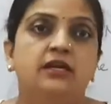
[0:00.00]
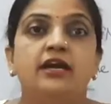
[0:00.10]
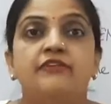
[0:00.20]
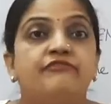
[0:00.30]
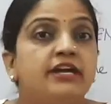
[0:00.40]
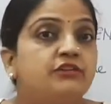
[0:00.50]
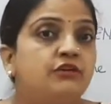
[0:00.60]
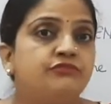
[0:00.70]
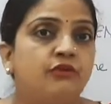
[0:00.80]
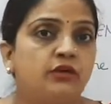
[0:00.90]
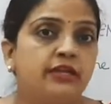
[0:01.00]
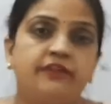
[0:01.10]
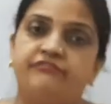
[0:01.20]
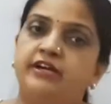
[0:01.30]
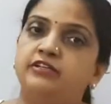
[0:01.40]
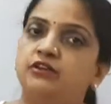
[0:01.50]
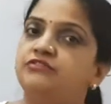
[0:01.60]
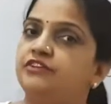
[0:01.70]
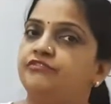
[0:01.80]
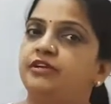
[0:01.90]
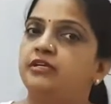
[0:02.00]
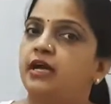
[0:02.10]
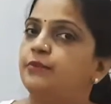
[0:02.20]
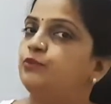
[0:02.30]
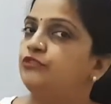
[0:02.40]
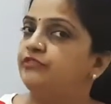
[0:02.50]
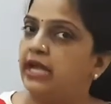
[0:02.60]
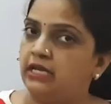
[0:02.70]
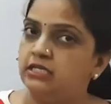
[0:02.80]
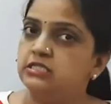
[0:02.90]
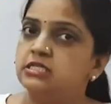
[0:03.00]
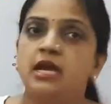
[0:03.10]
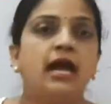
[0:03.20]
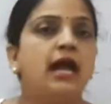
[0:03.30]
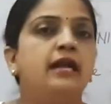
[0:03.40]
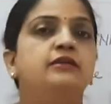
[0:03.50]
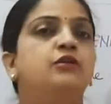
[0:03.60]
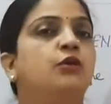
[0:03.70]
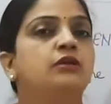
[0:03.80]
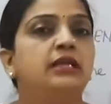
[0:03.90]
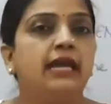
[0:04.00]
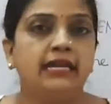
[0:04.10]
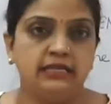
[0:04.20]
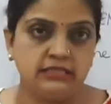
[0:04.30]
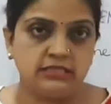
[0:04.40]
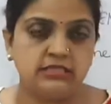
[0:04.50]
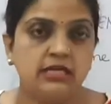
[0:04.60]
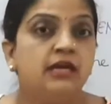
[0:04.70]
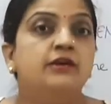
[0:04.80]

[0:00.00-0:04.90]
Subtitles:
Effect of what? Effect of different type of alleles and non-alleles.